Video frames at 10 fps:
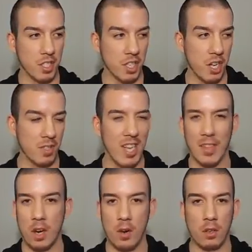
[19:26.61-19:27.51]
you know,
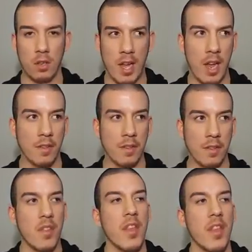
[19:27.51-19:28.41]
take their own lives,
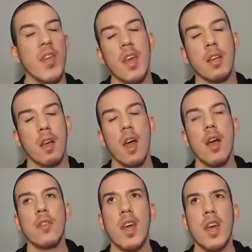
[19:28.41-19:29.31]
or they think
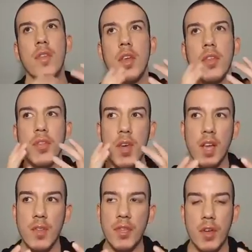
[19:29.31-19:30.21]
they they
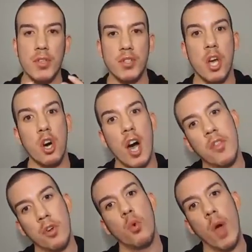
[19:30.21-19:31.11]
think that there's no
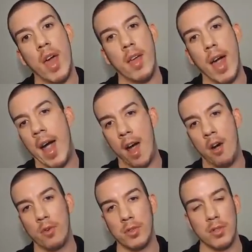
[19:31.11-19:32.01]
other way
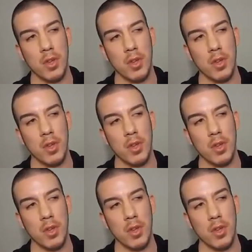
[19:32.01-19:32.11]
out